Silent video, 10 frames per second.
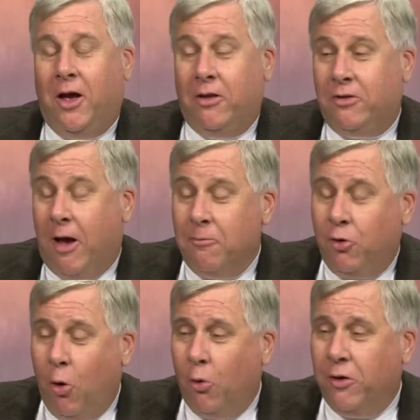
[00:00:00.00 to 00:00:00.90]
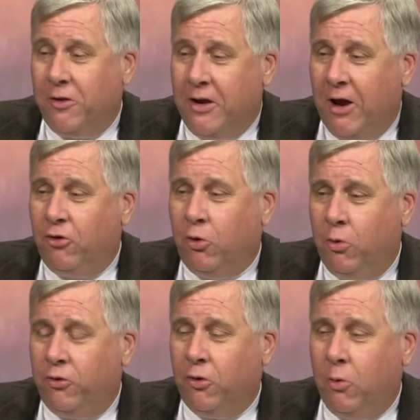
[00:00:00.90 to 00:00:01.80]
I'm told that the National
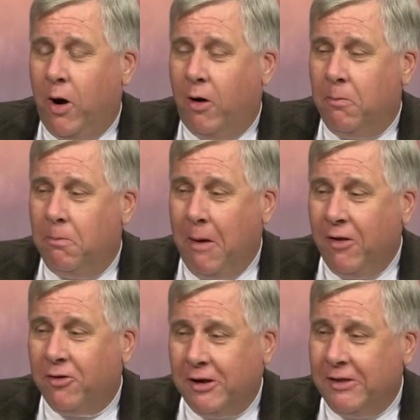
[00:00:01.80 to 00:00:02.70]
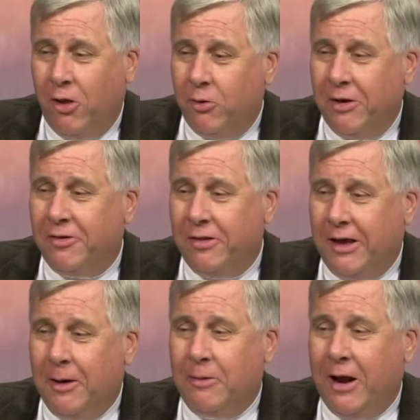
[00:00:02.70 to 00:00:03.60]
Christian Choir, basically the only reason they
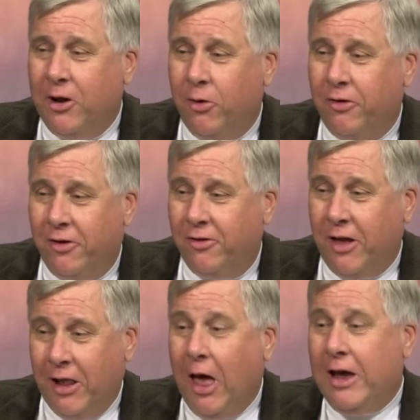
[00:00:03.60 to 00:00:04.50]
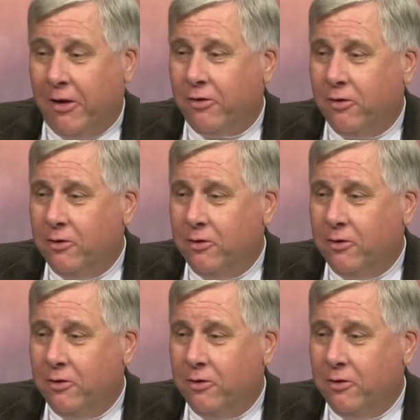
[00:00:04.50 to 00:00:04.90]
come down here is because they like us.